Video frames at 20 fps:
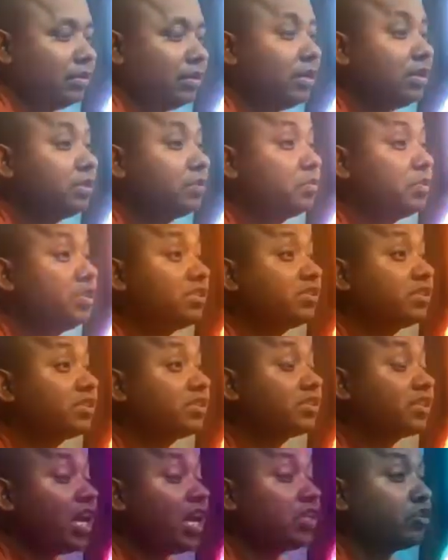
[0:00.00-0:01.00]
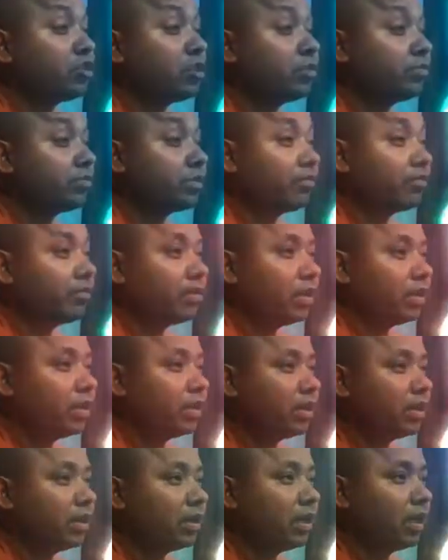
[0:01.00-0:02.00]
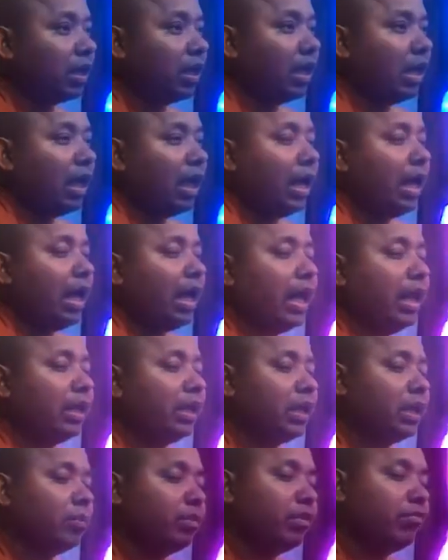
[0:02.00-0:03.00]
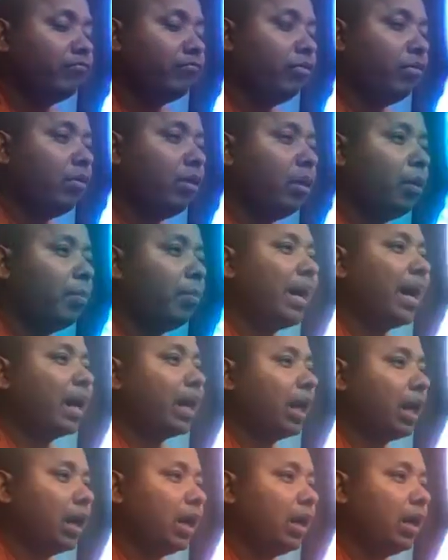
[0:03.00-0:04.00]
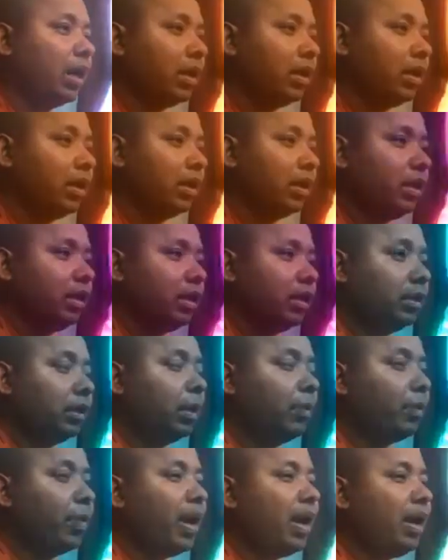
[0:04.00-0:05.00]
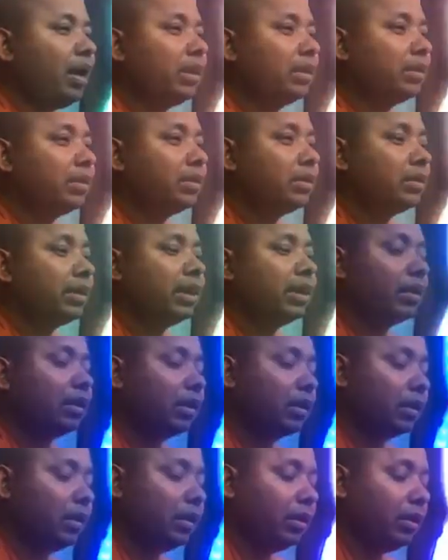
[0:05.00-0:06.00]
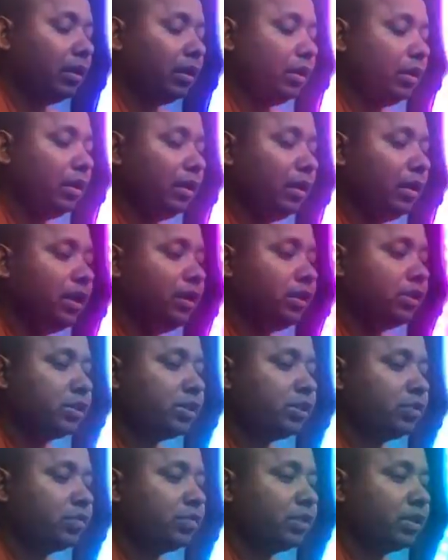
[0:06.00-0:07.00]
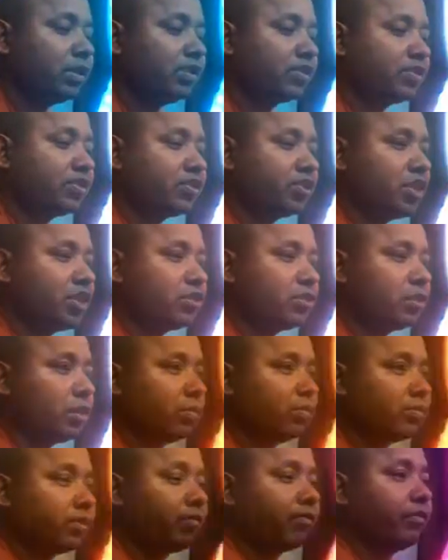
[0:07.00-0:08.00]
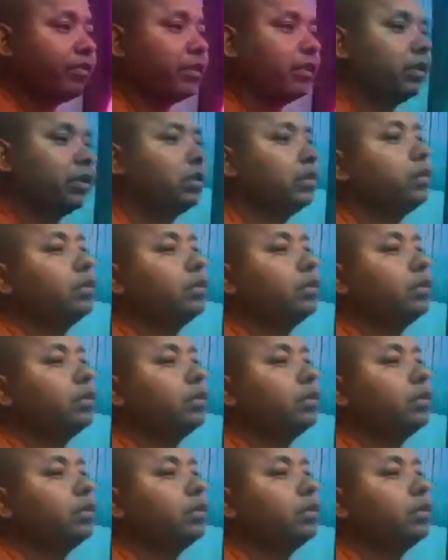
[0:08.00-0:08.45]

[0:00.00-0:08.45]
This means cessation of suffering. And number 4, magga, the path that leads to the cessation of suffering.